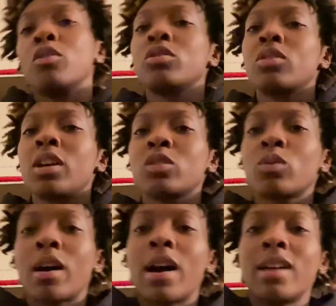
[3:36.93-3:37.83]
So that's
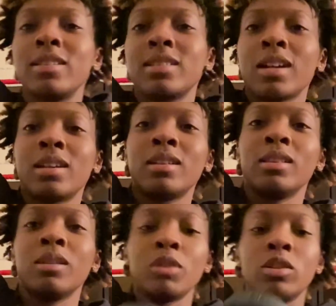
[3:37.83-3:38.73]
why I decided,
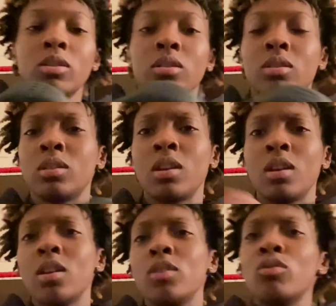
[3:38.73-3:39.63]
let me just
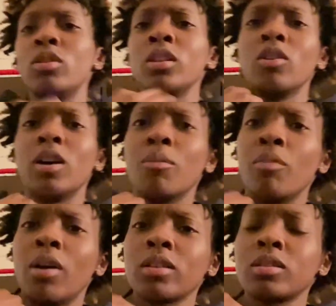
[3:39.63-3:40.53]
do a little
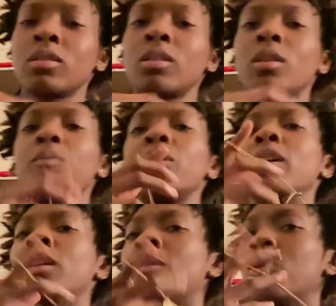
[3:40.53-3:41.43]
unboxing of them,
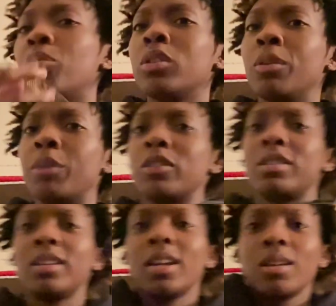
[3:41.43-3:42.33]
and I'm gonna pull them out
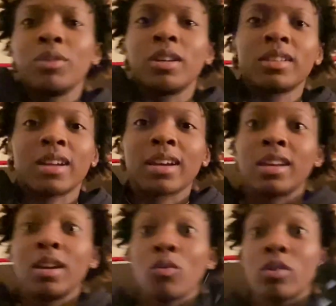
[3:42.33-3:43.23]
today because I
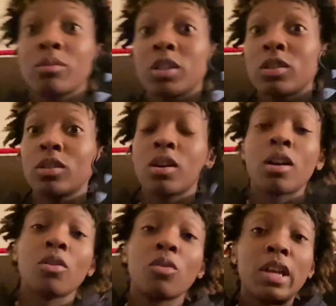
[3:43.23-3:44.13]
can't wear them to
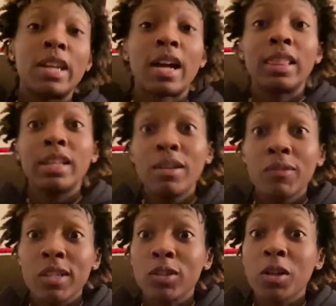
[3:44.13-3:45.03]
Chicago, and I leave
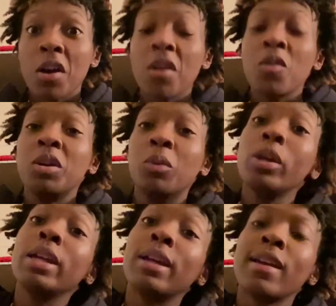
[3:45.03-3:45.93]
to Chicago in a week.